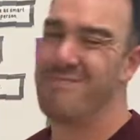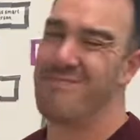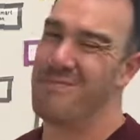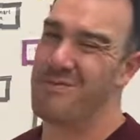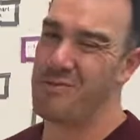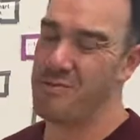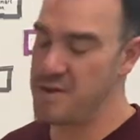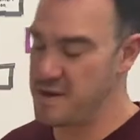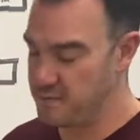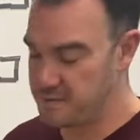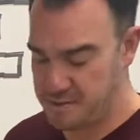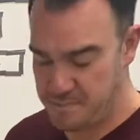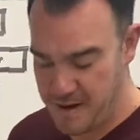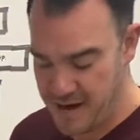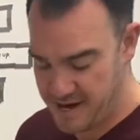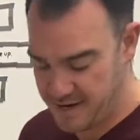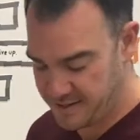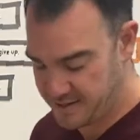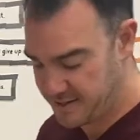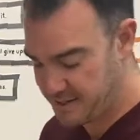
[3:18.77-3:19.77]
3 of
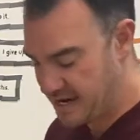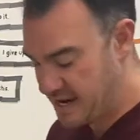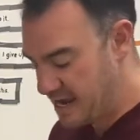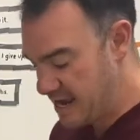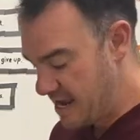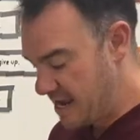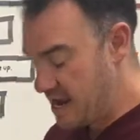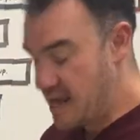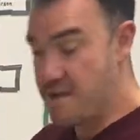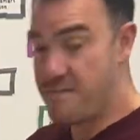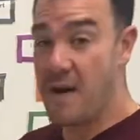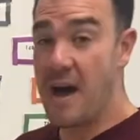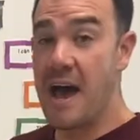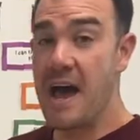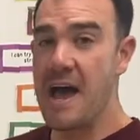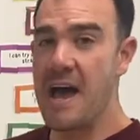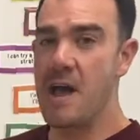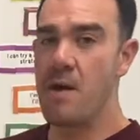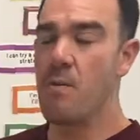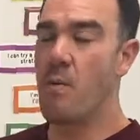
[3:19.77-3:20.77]
spades. If
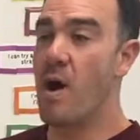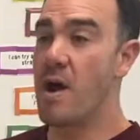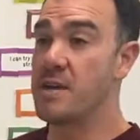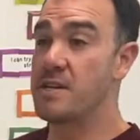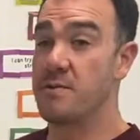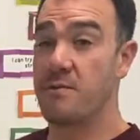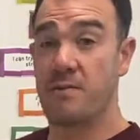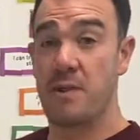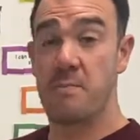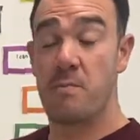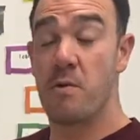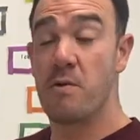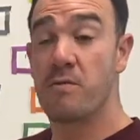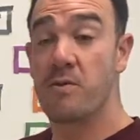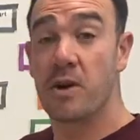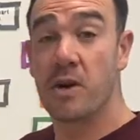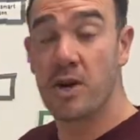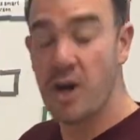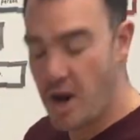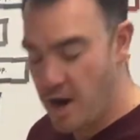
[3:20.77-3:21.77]
I wanted to flip over
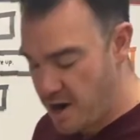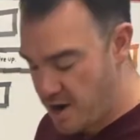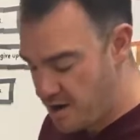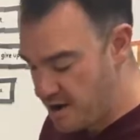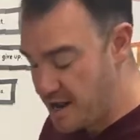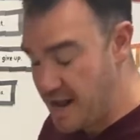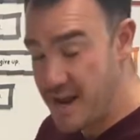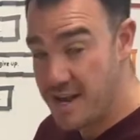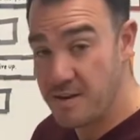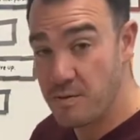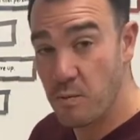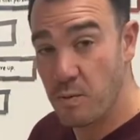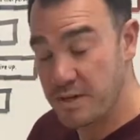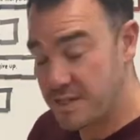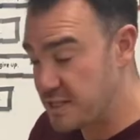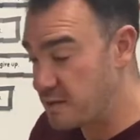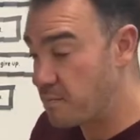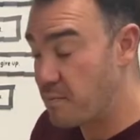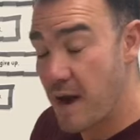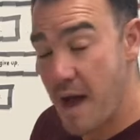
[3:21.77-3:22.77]
a card, and what's
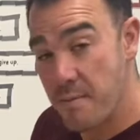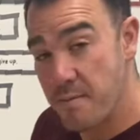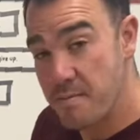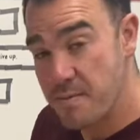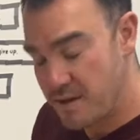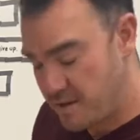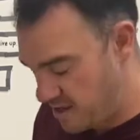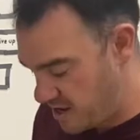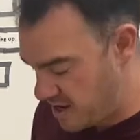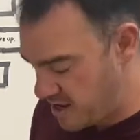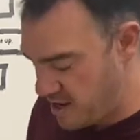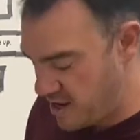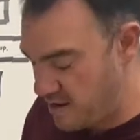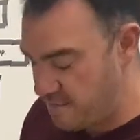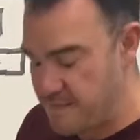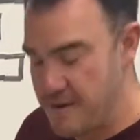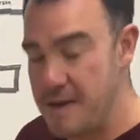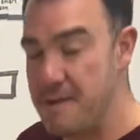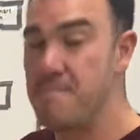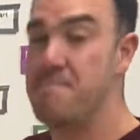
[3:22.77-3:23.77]
the probability
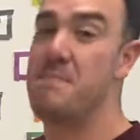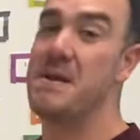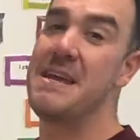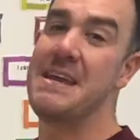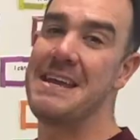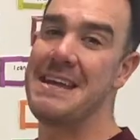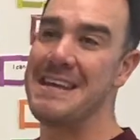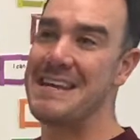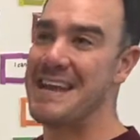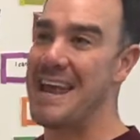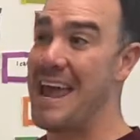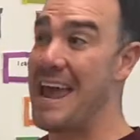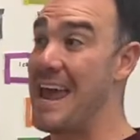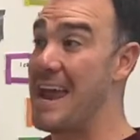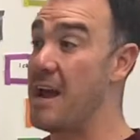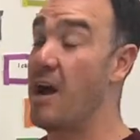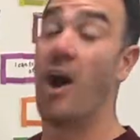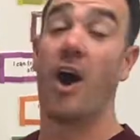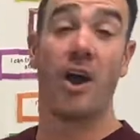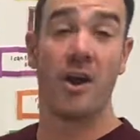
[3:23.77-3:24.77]
of it being a
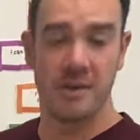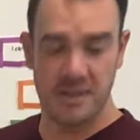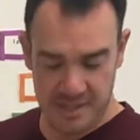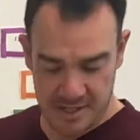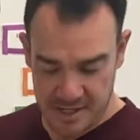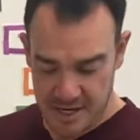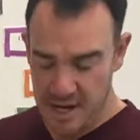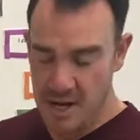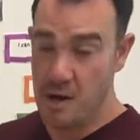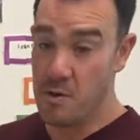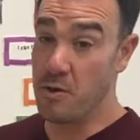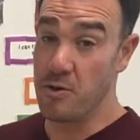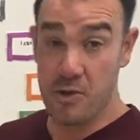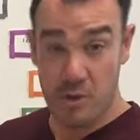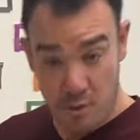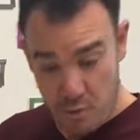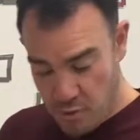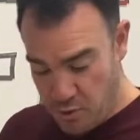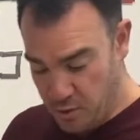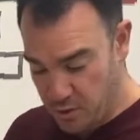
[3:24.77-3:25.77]
heart? Well, there
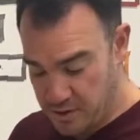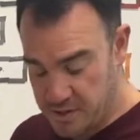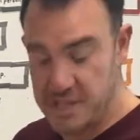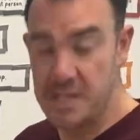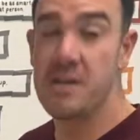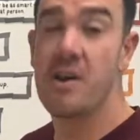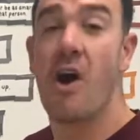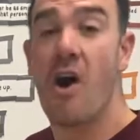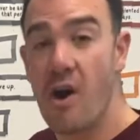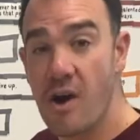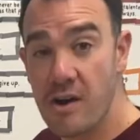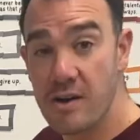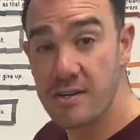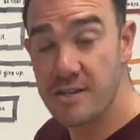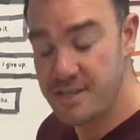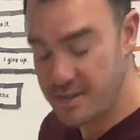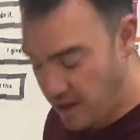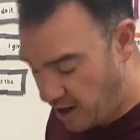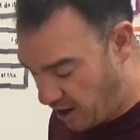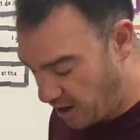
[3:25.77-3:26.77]
are 13
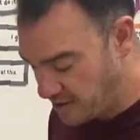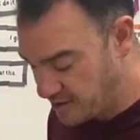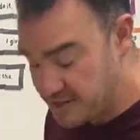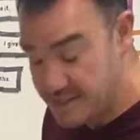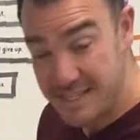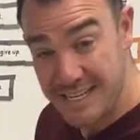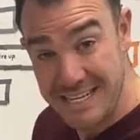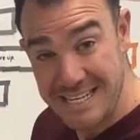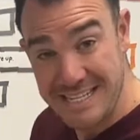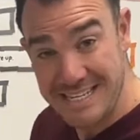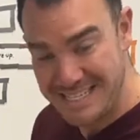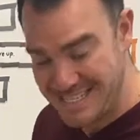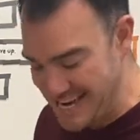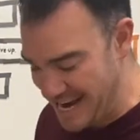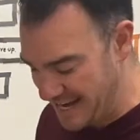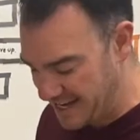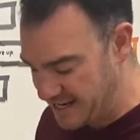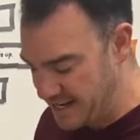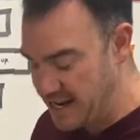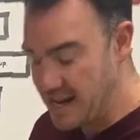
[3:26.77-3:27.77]
hearts in this
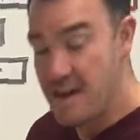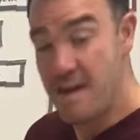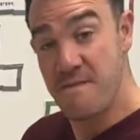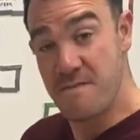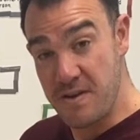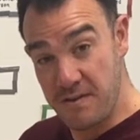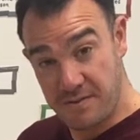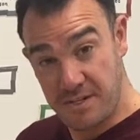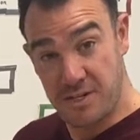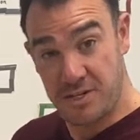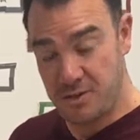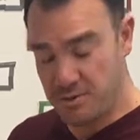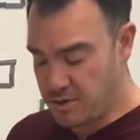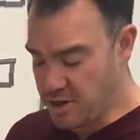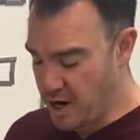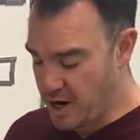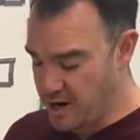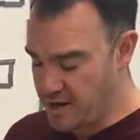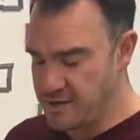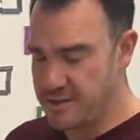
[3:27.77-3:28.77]
deck, 52
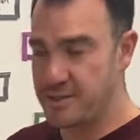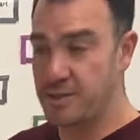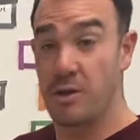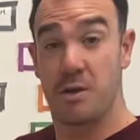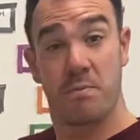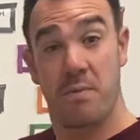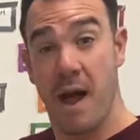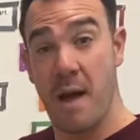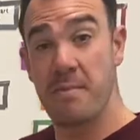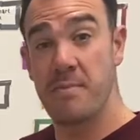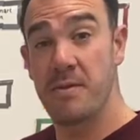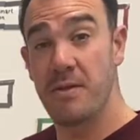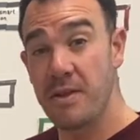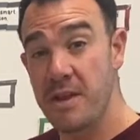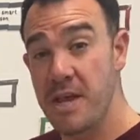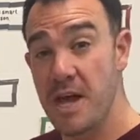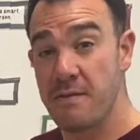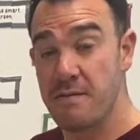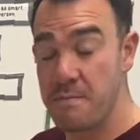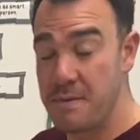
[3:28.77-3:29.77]
cards, so the
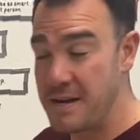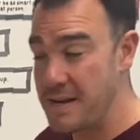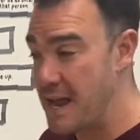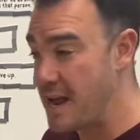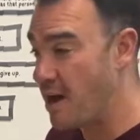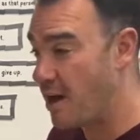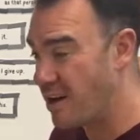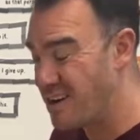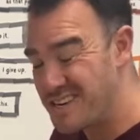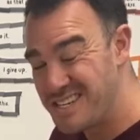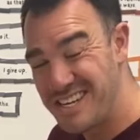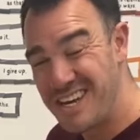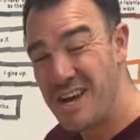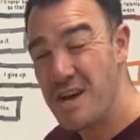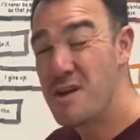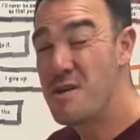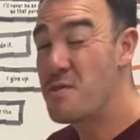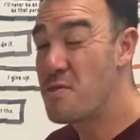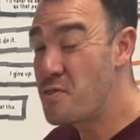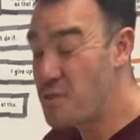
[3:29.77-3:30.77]
probability of it being a heart,
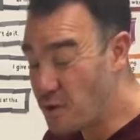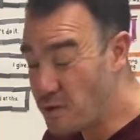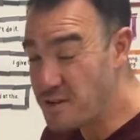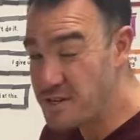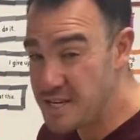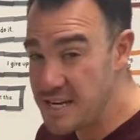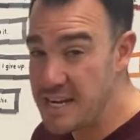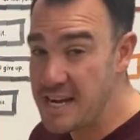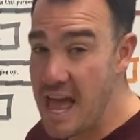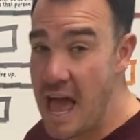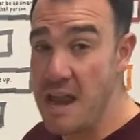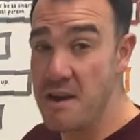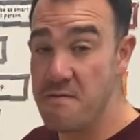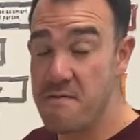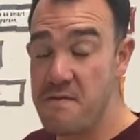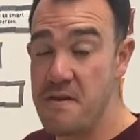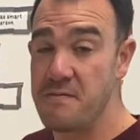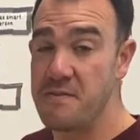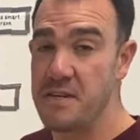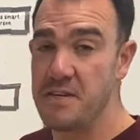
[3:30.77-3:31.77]
13 out of
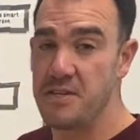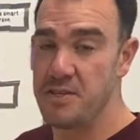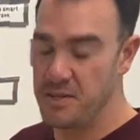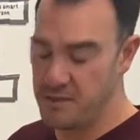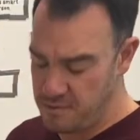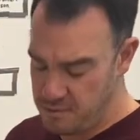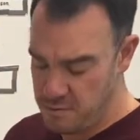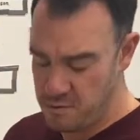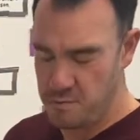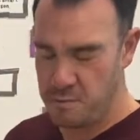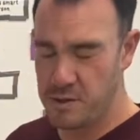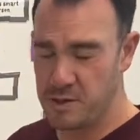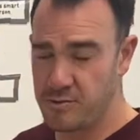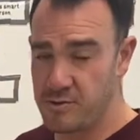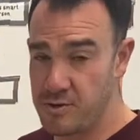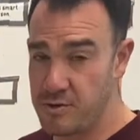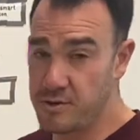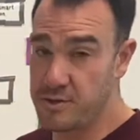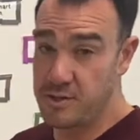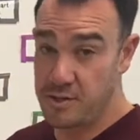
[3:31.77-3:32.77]
52, which
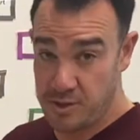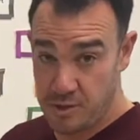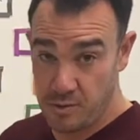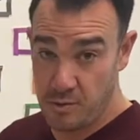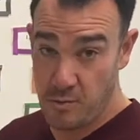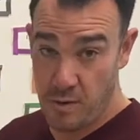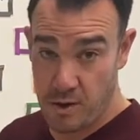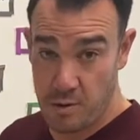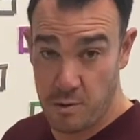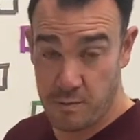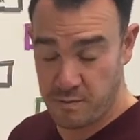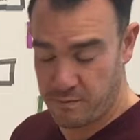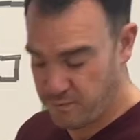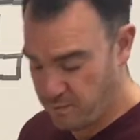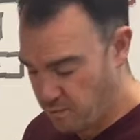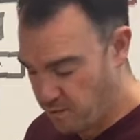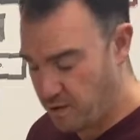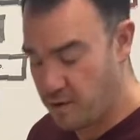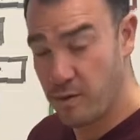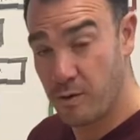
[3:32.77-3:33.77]
reduces to 1 over
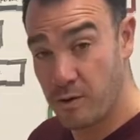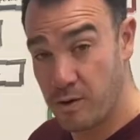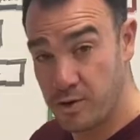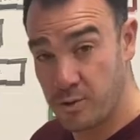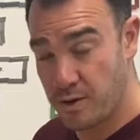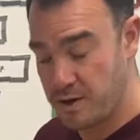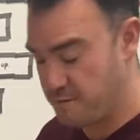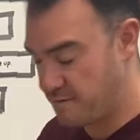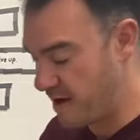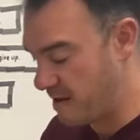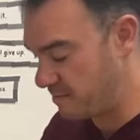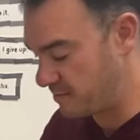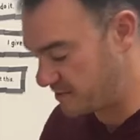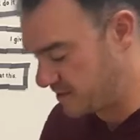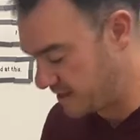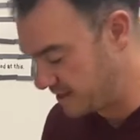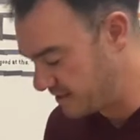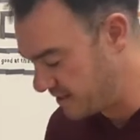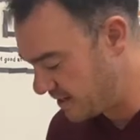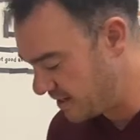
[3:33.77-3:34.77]
4, or
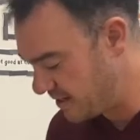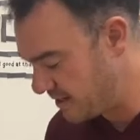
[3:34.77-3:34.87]
25%.